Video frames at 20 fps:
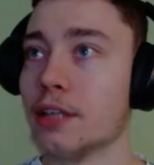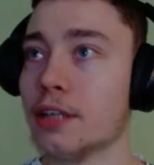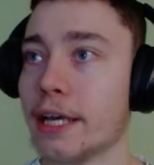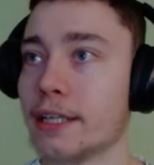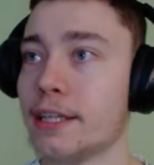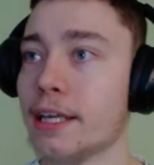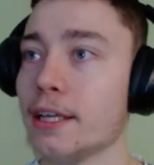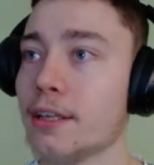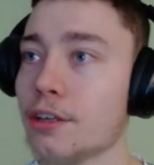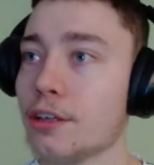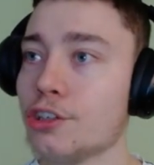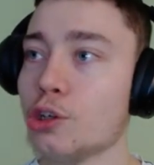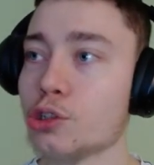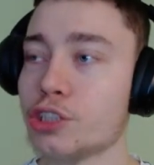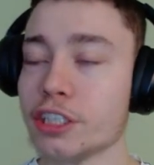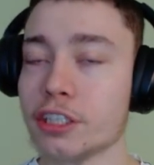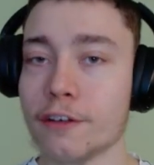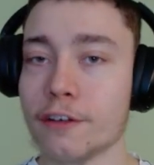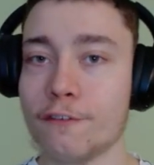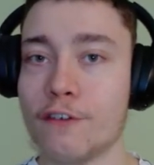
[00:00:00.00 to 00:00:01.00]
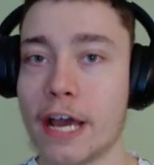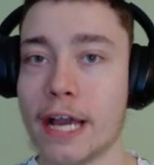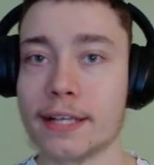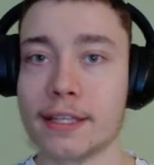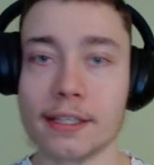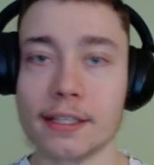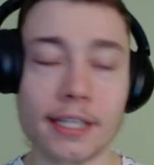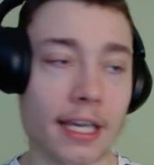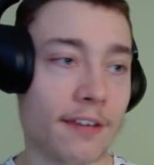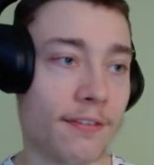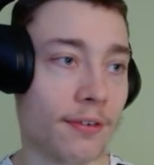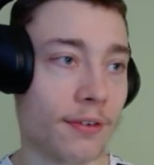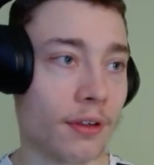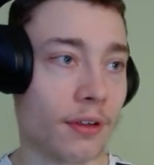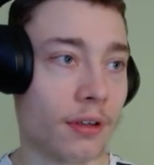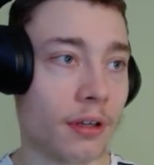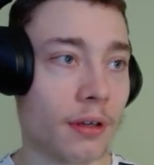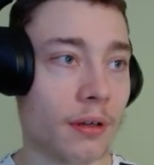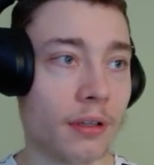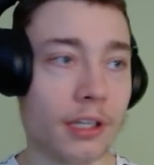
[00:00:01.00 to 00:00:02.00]
like they, using the fact that they have
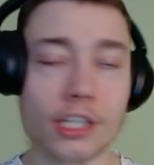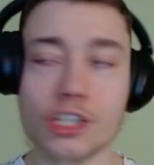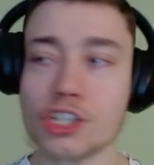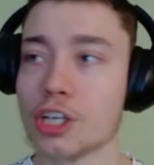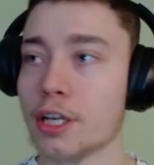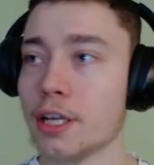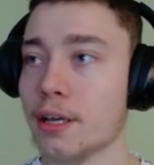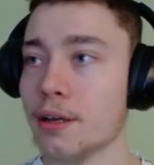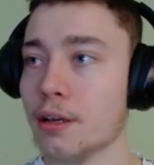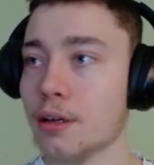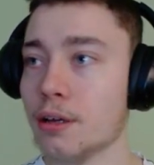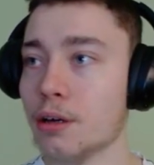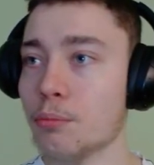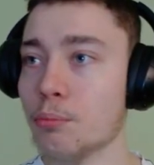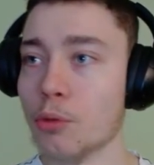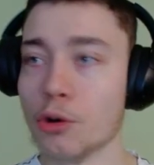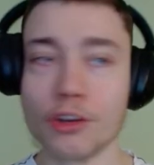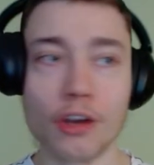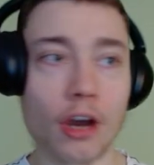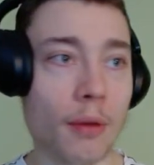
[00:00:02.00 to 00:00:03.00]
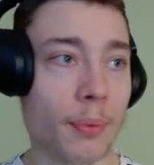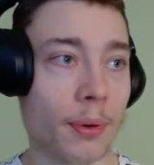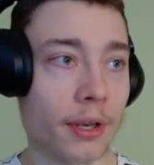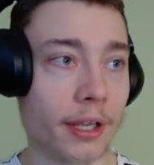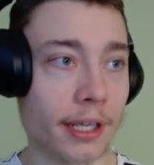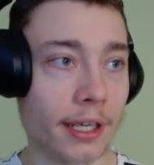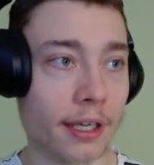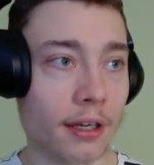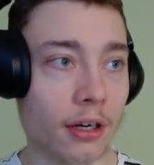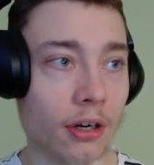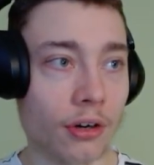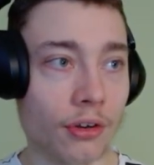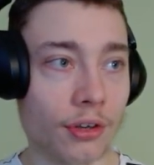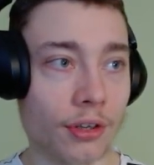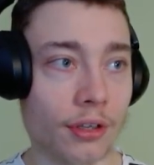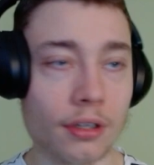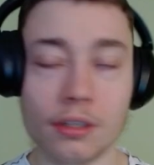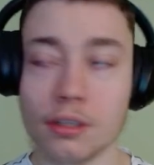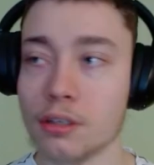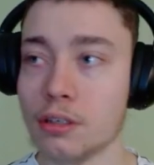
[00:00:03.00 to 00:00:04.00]
literally monopoly
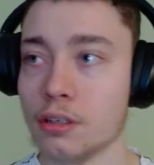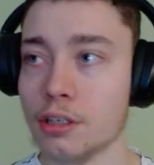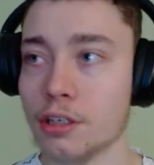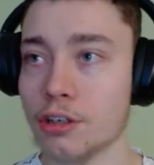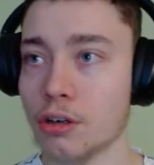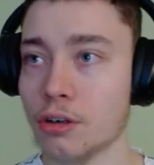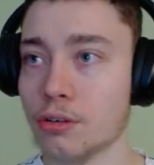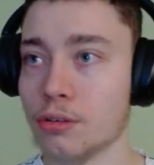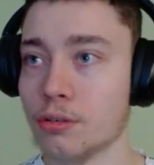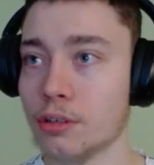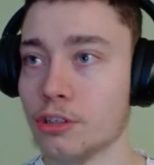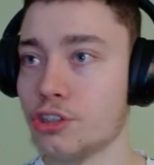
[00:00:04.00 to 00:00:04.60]
on, you know,